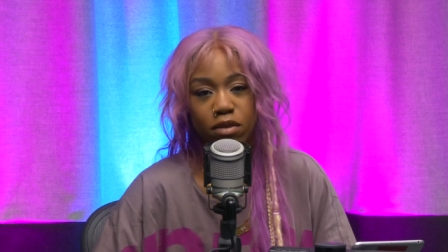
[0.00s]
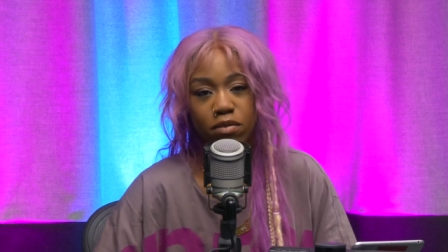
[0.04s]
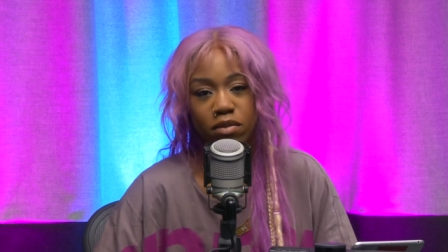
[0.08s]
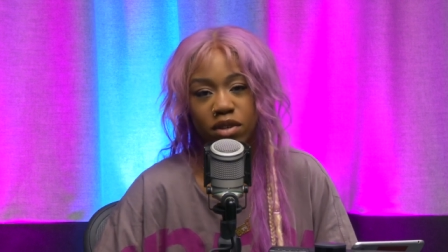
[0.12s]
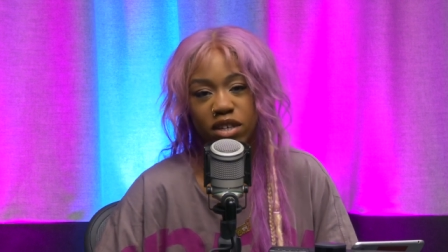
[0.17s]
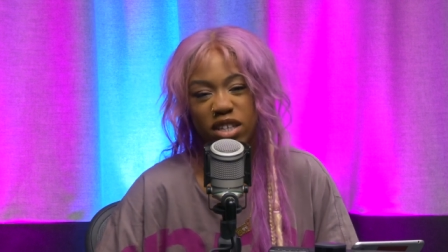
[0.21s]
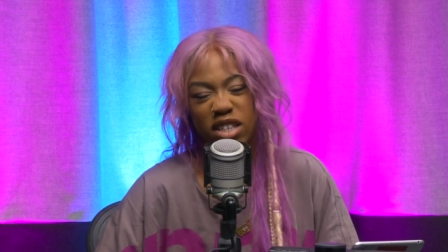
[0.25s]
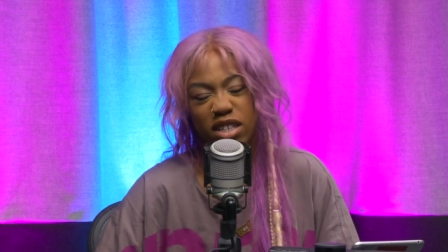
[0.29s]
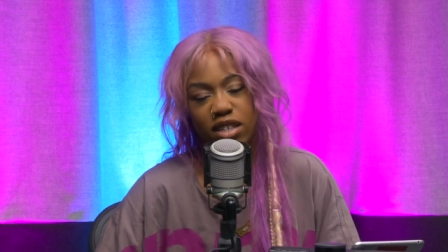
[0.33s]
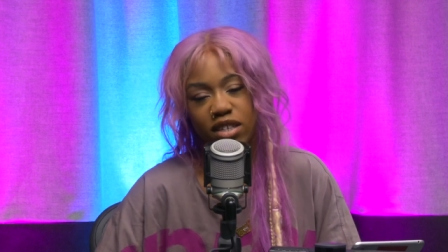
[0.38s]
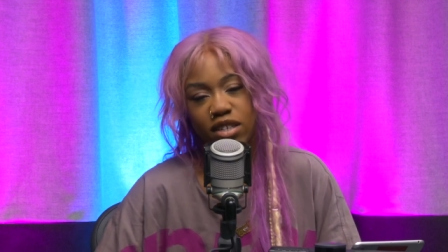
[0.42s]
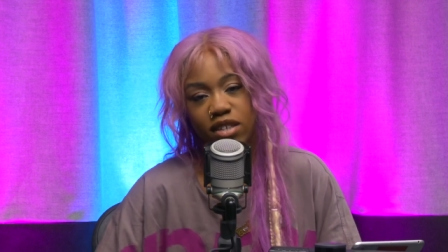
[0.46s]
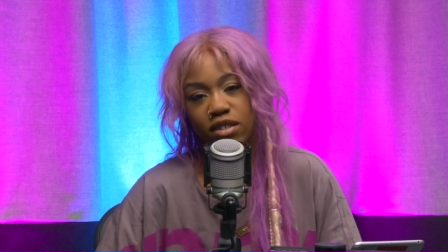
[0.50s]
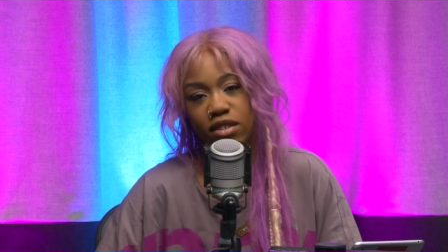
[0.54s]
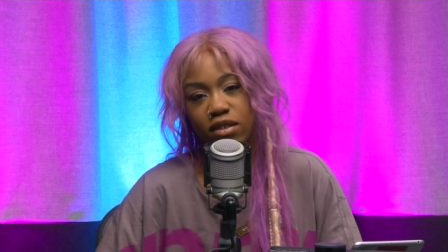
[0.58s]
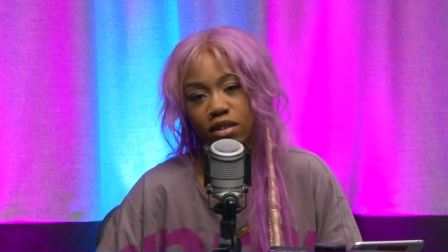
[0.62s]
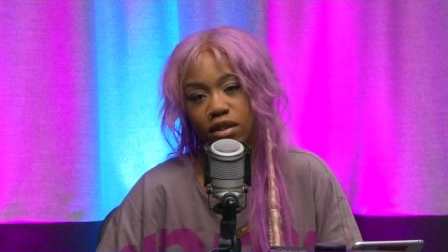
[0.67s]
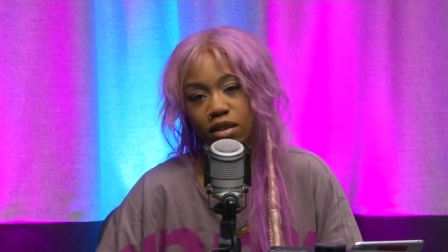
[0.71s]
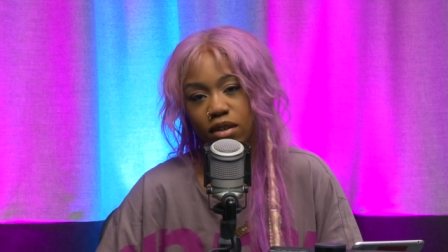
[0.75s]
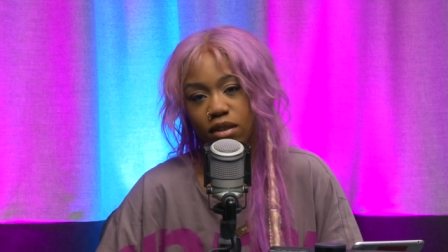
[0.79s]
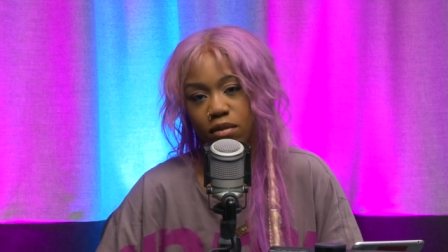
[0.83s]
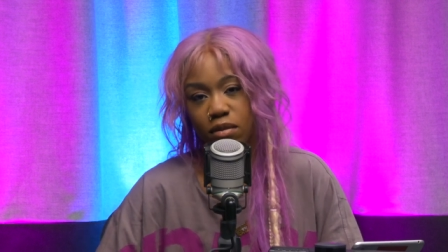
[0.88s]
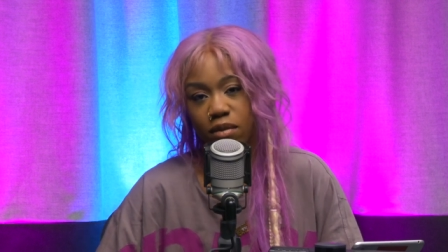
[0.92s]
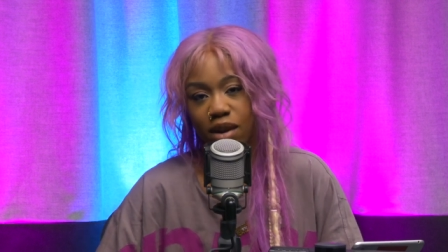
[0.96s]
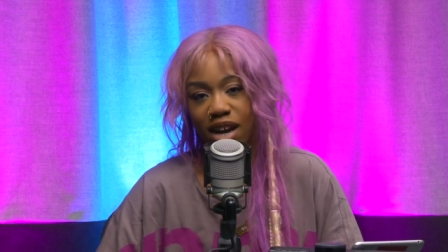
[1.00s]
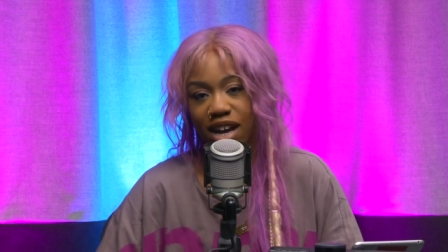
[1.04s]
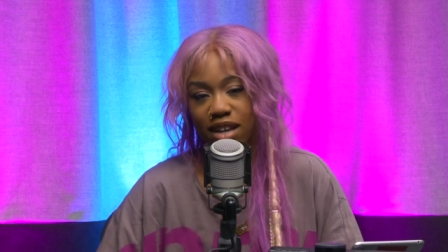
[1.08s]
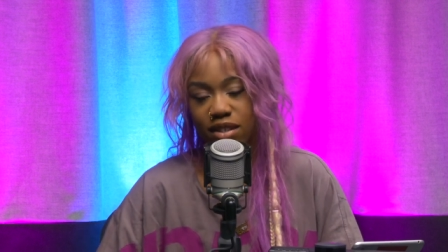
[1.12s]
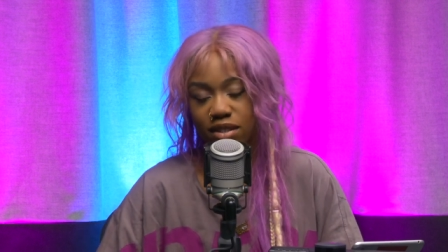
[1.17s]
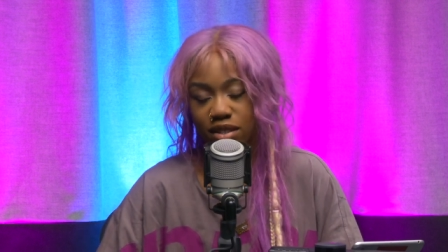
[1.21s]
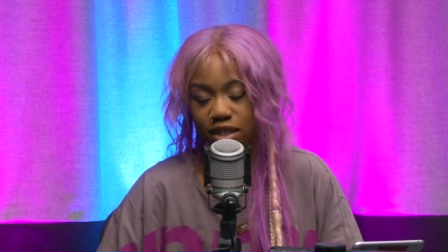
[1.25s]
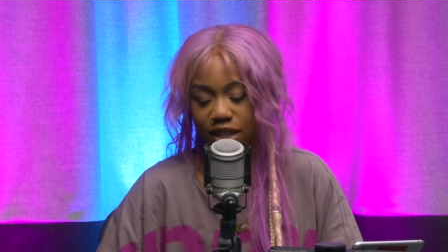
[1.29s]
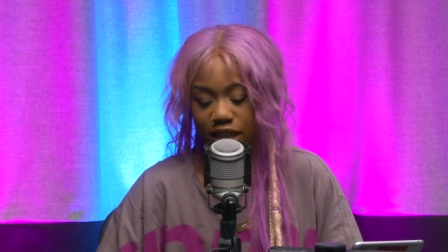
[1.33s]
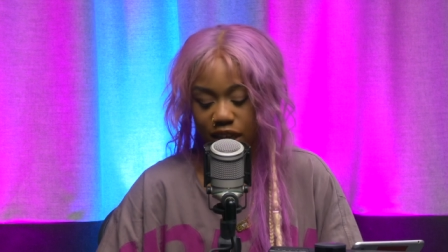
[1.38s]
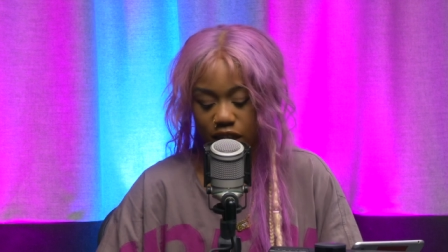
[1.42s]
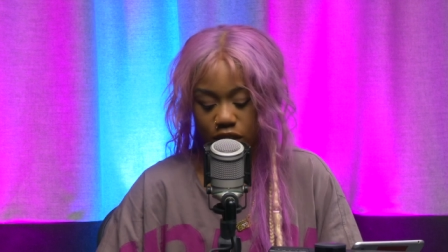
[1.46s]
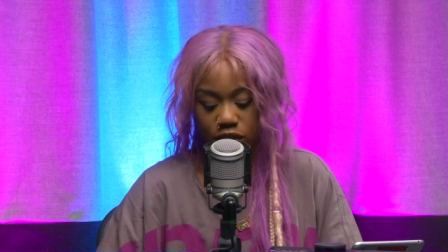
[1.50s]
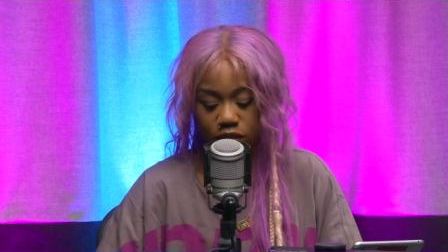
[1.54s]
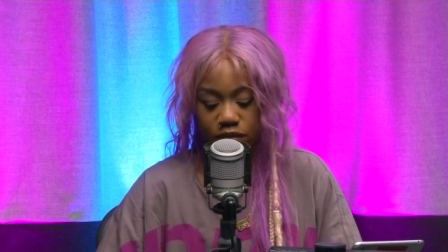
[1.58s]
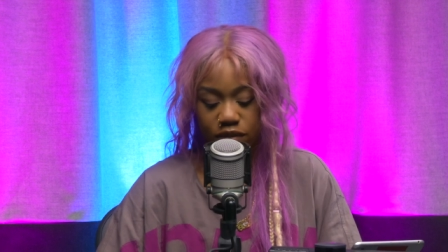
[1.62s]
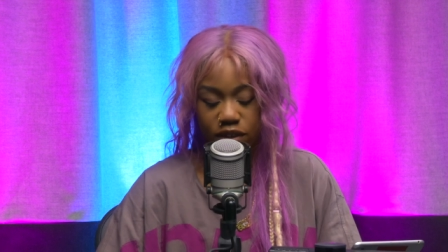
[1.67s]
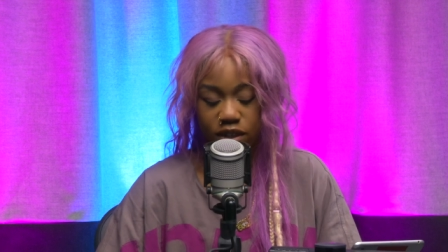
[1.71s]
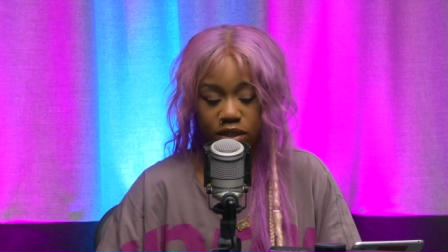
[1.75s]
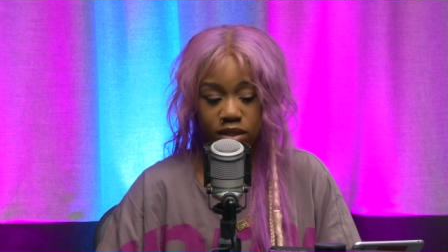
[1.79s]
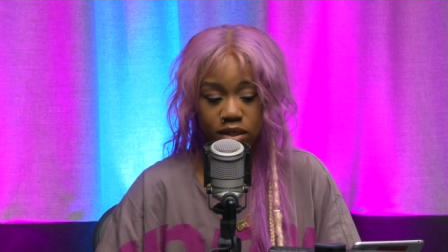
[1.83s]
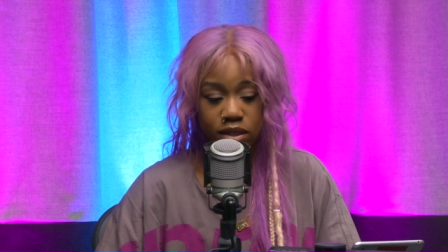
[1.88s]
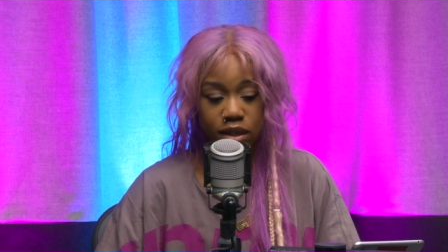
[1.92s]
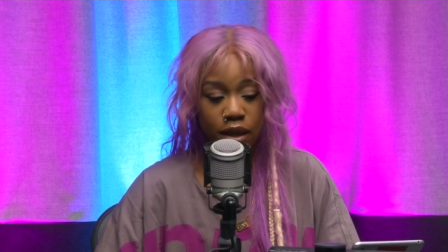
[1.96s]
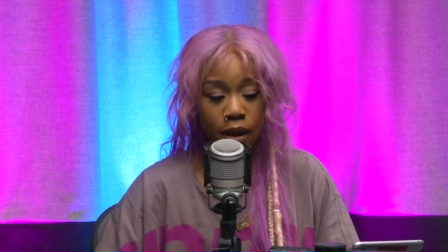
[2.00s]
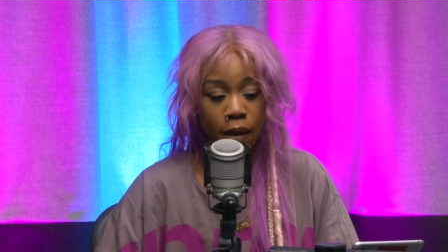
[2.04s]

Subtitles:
But he, acting out of his